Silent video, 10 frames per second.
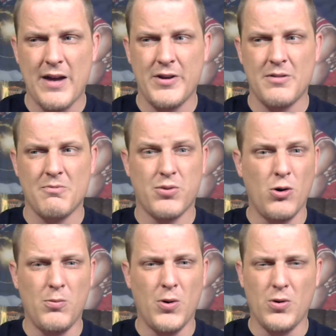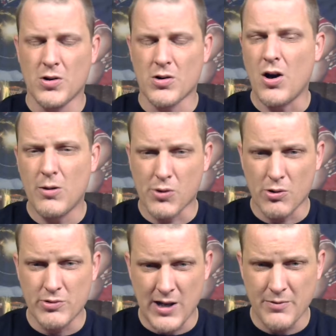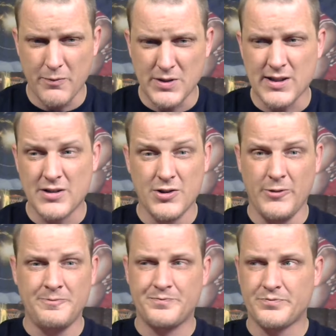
having Pro Bowl or All-Pro type of potential,